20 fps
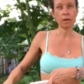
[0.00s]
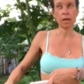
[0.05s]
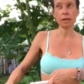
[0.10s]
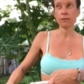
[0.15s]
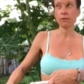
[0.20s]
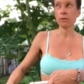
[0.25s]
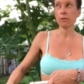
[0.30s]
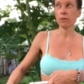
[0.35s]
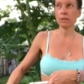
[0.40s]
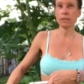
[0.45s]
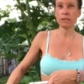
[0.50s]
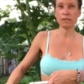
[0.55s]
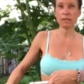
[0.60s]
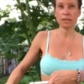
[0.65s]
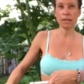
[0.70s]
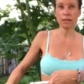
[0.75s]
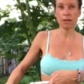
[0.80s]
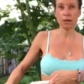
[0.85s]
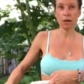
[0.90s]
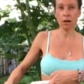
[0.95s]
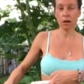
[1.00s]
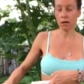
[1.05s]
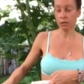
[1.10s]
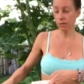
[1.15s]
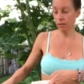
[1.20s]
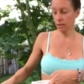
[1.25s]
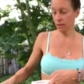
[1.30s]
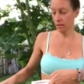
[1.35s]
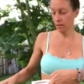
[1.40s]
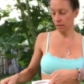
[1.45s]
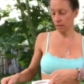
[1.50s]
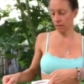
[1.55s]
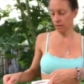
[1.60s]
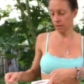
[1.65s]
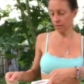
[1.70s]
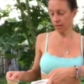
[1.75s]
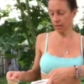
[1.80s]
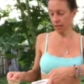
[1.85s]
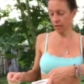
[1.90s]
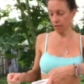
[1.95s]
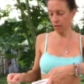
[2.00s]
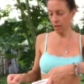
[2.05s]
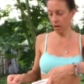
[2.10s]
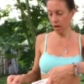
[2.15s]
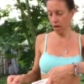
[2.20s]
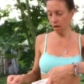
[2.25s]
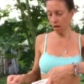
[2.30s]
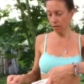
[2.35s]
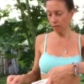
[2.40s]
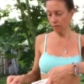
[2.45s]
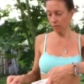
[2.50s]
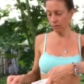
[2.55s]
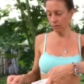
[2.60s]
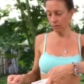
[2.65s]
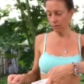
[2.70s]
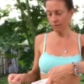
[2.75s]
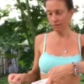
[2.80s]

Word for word: I don't know, what is that called? The, it's got a long